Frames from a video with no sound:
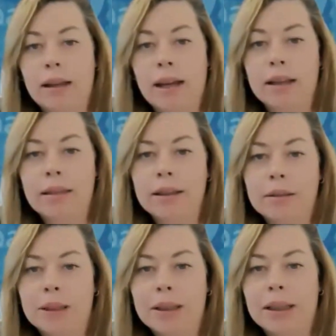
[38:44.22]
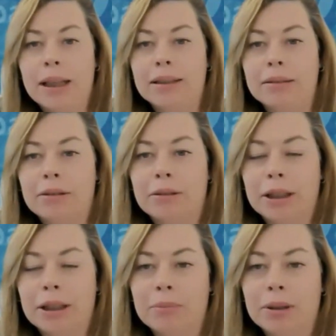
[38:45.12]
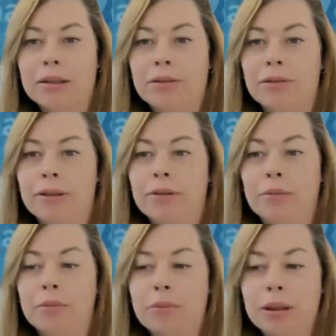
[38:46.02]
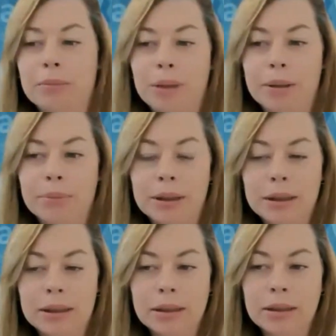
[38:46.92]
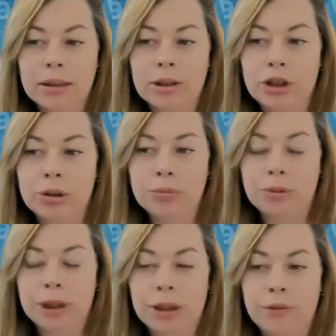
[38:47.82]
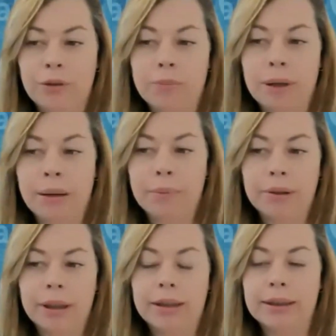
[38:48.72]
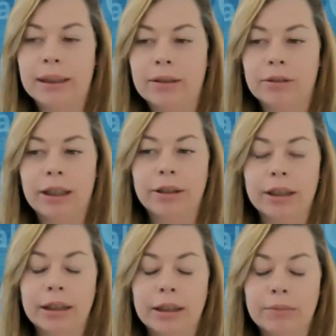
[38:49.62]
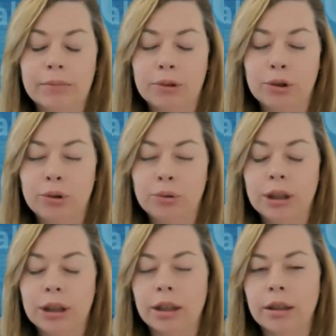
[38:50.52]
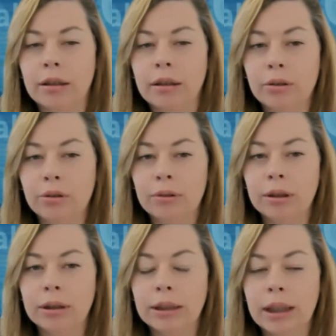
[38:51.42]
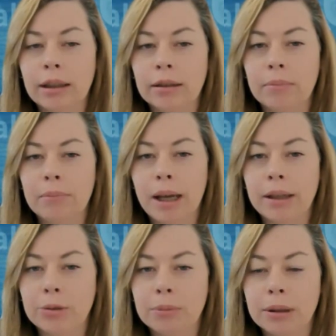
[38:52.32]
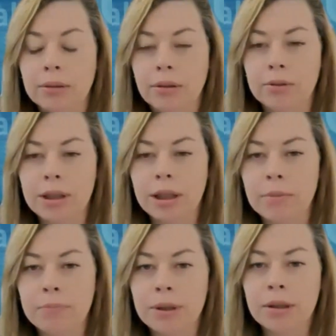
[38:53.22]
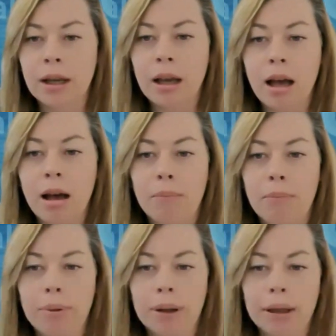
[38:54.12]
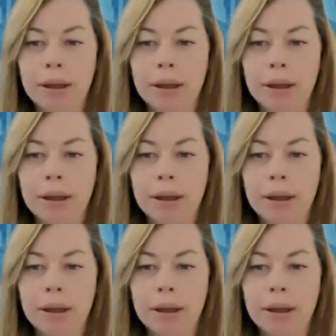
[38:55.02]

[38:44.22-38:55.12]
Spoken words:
I think, Marielle, and correct me if I'm wrong, maybe these children from primary and secondary are too young to understand the management concepts, but